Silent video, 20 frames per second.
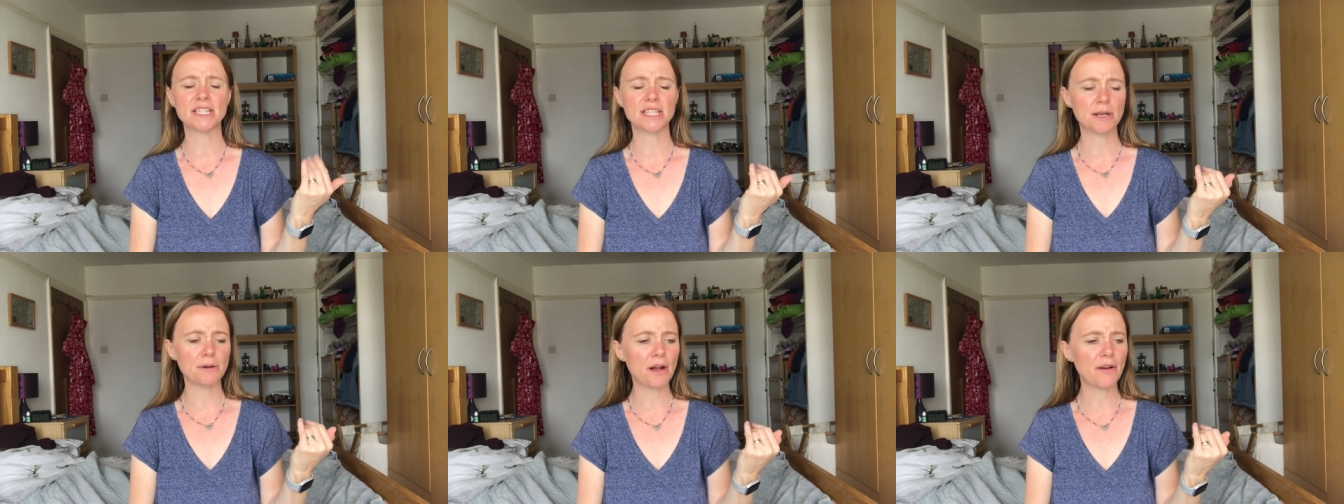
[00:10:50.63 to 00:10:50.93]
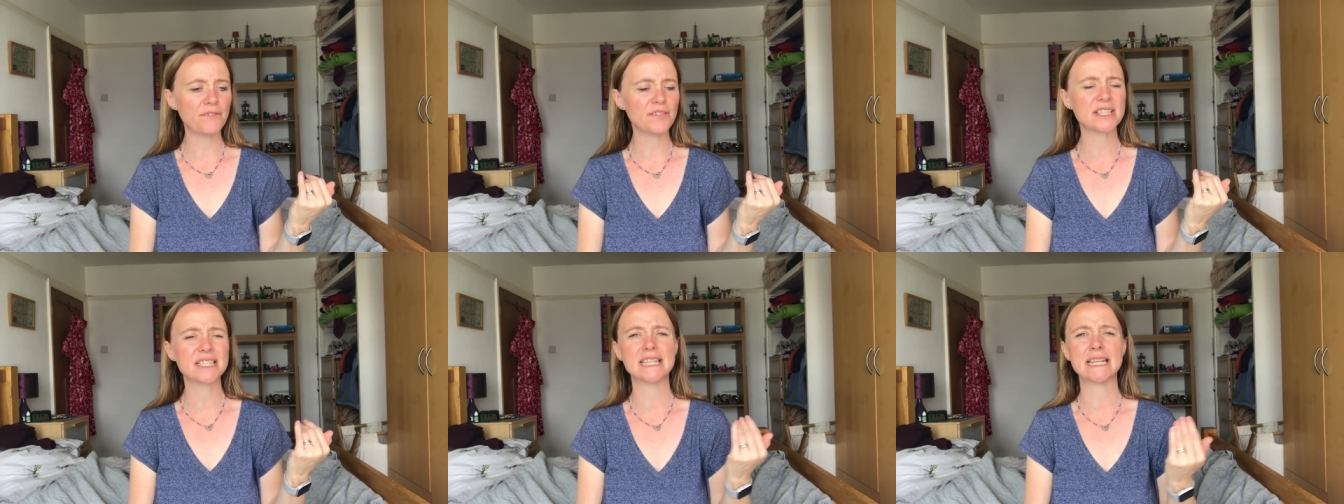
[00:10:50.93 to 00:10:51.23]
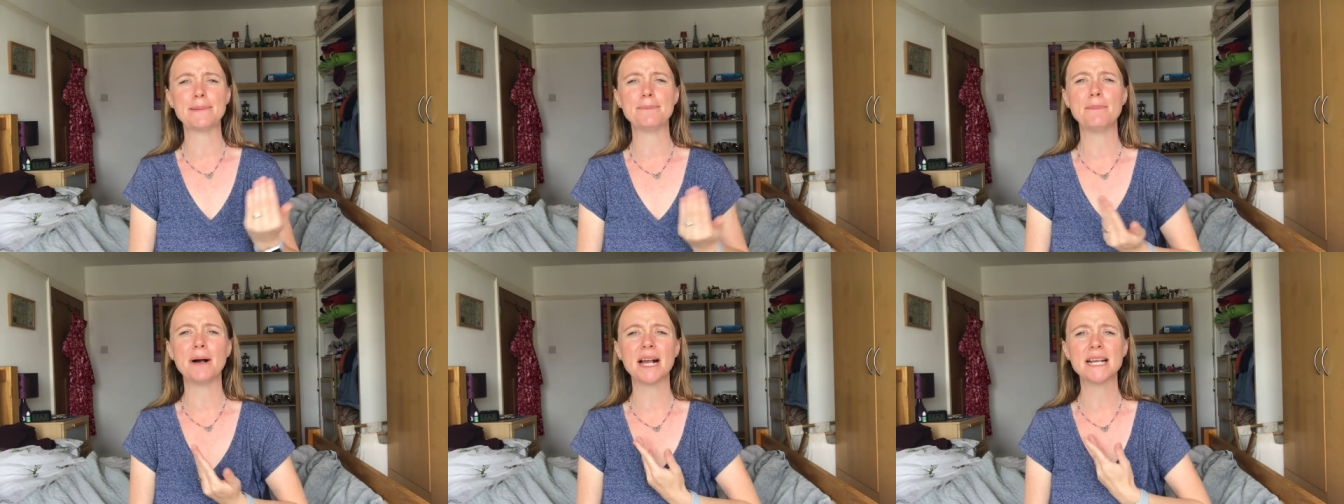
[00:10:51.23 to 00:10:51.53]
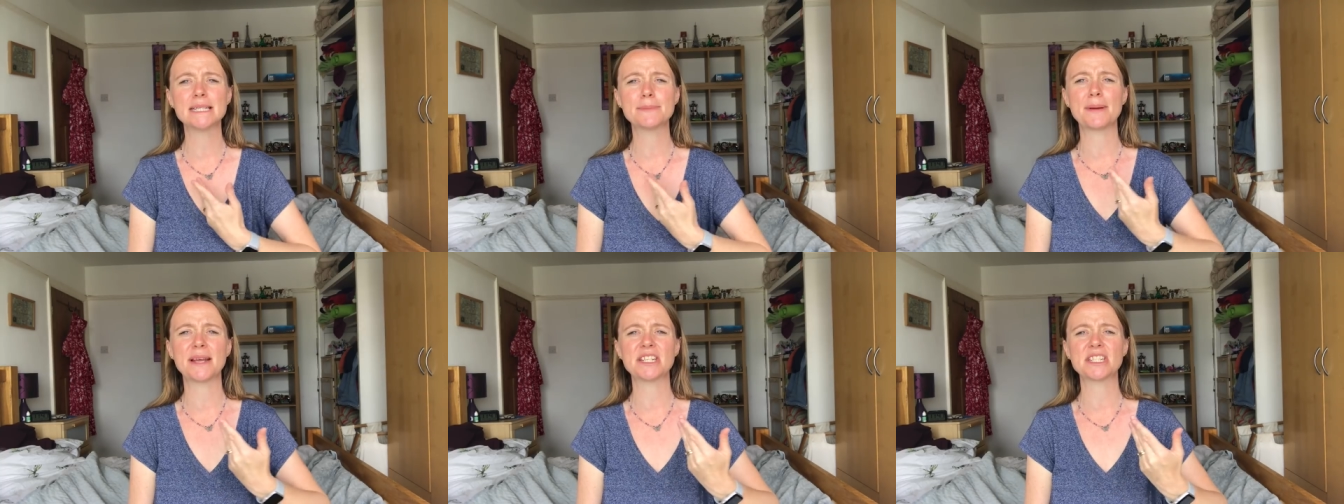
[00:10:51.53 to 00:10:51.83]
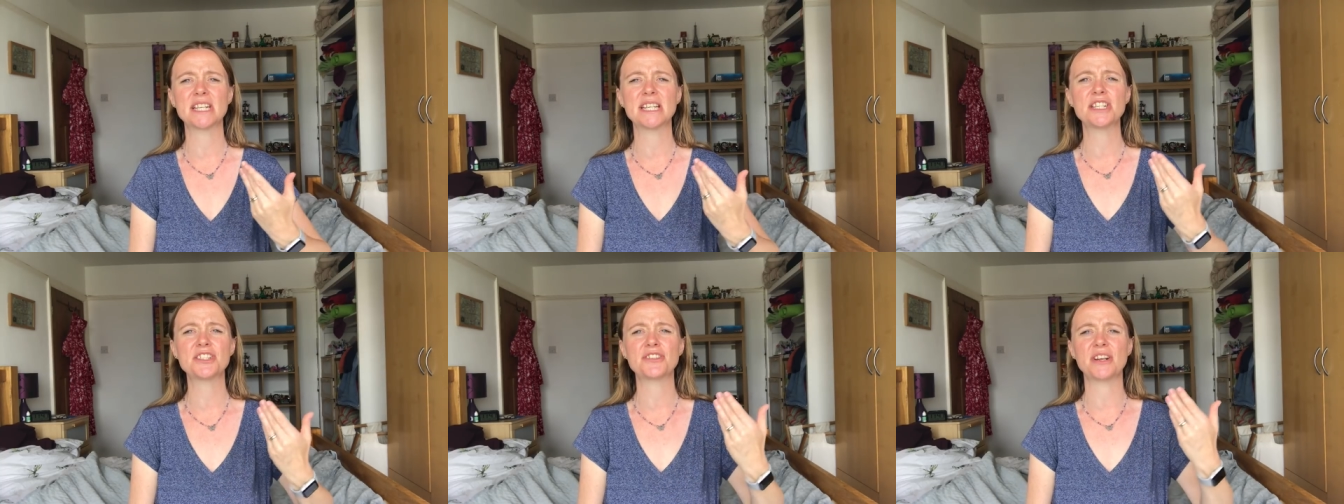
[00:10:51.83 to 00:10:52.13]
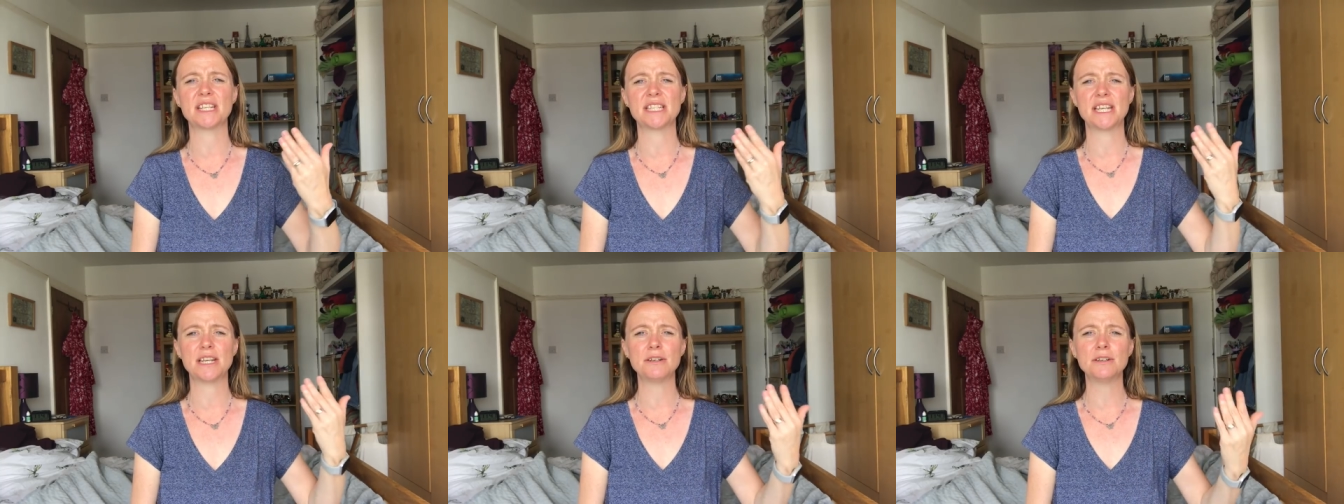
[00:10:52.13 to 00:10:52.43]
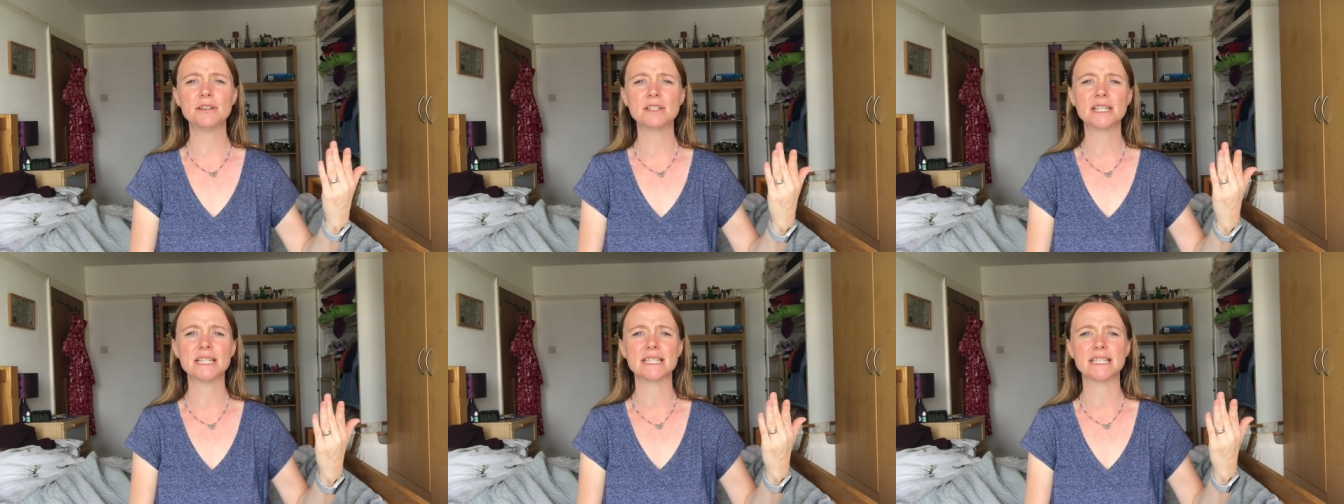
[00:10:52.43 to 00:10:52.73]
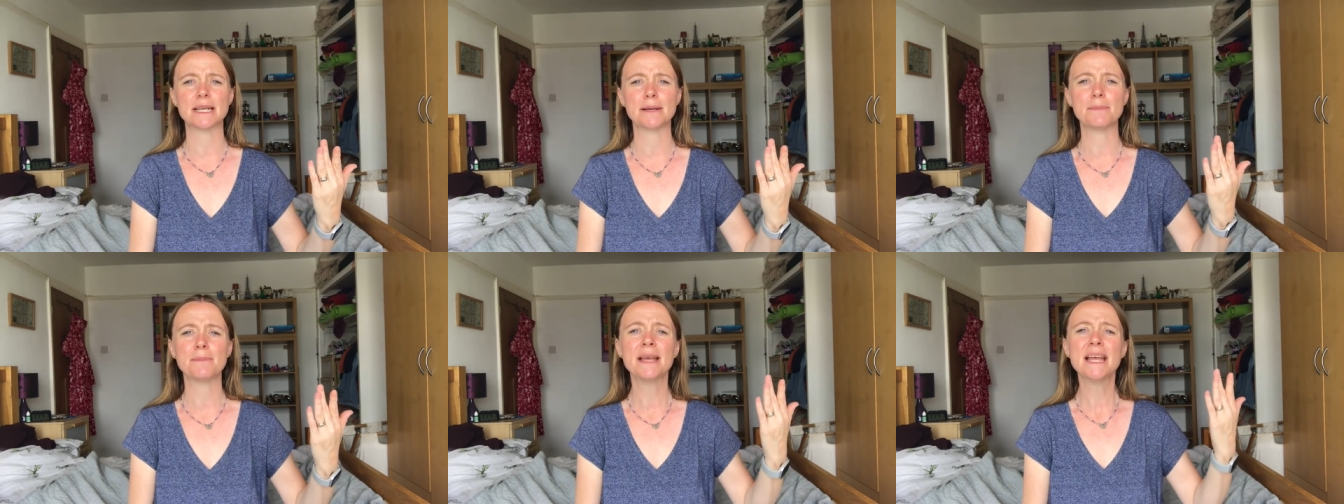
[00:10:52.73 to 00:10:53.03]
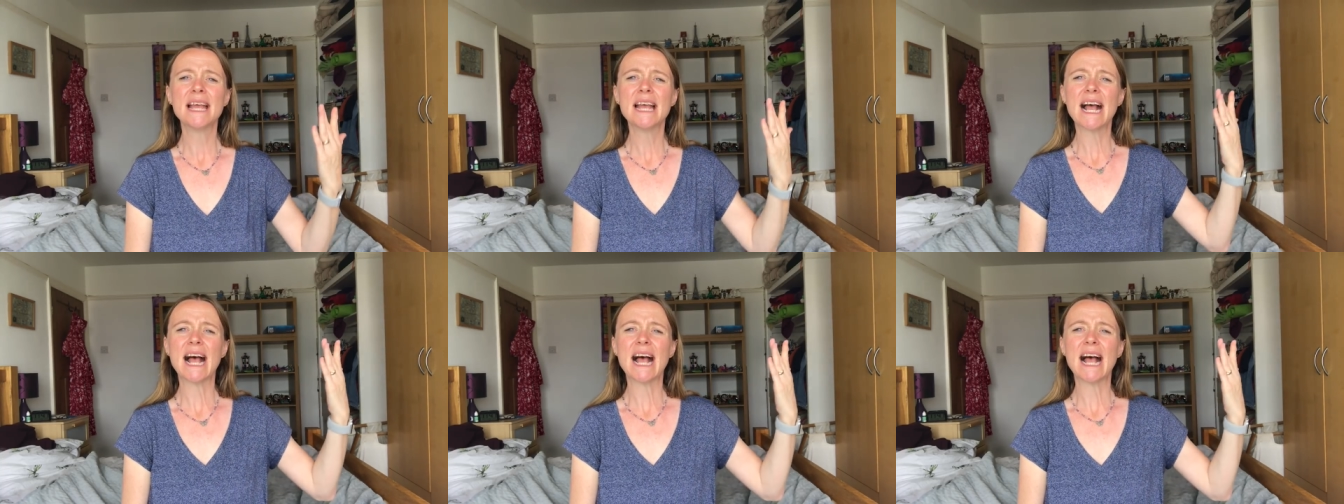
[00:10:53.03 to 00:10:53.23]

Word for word: So obviously my special interest in autism